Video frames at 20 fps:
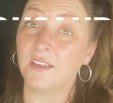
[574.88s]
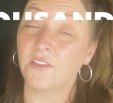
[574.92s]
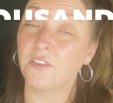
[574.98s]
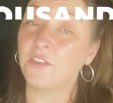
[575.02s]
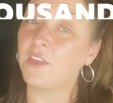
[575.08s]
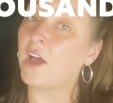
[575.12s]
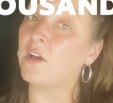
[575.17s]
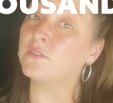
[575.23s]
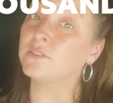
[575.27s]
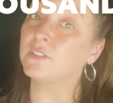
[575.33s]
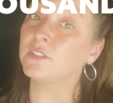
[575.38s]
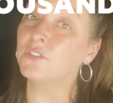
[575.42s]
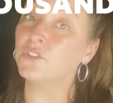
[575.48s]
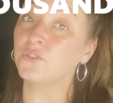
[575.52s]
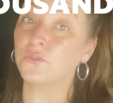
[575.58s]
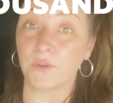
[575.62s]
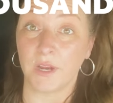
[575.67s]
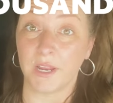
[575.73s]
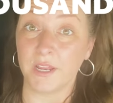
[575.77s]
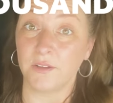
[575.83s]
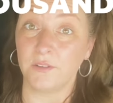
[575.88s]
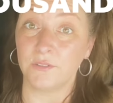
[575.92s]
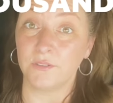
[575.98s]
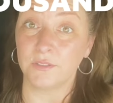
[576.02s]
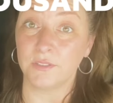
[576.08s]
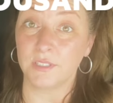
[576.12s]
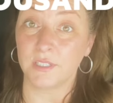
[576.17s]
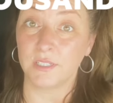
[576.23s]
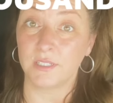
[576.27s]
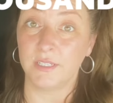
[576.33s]
Thousand
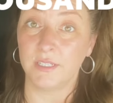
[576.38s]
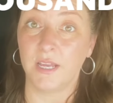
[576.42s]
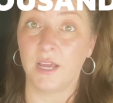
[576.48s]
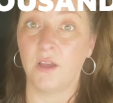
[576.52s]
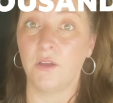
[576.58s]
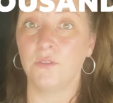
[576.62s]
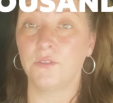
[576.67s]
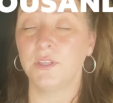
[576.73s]
Trails. Now,